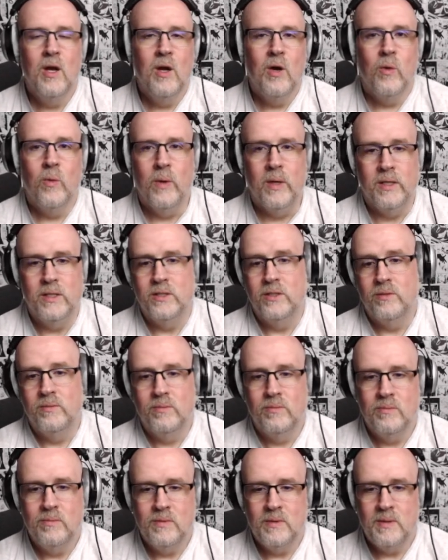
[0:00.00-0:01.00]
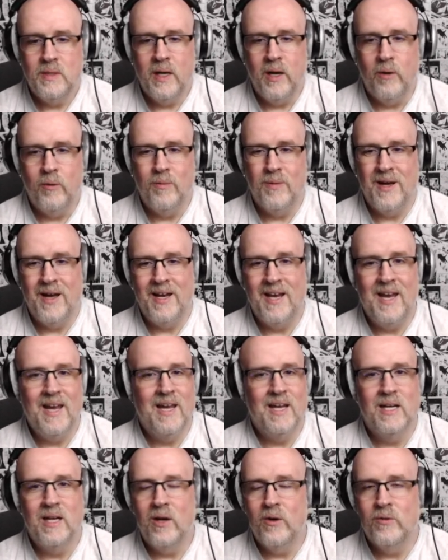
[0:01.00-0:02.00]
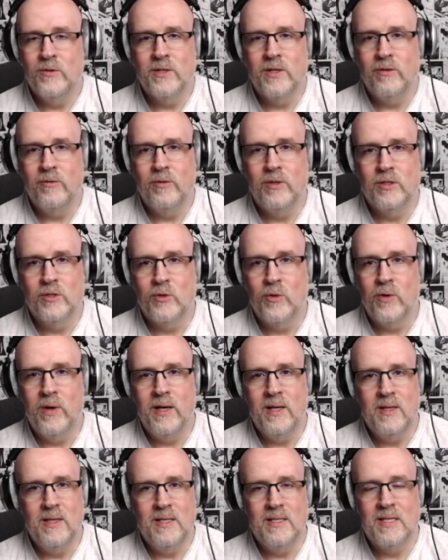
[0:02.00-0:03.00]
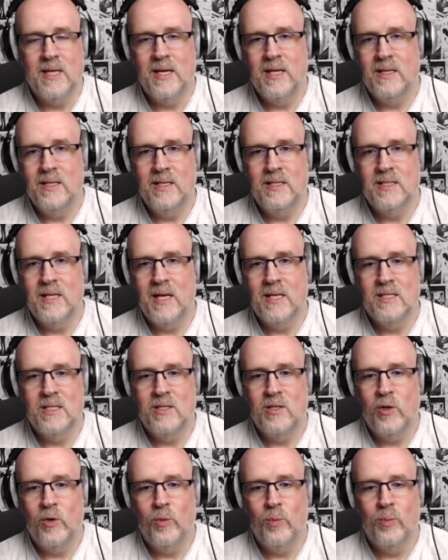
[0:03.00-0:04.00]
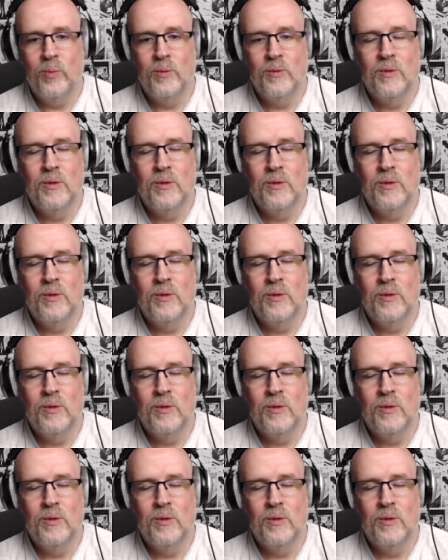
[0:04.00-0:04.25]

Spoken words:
which, you know, again, Ozone is great. These Izotope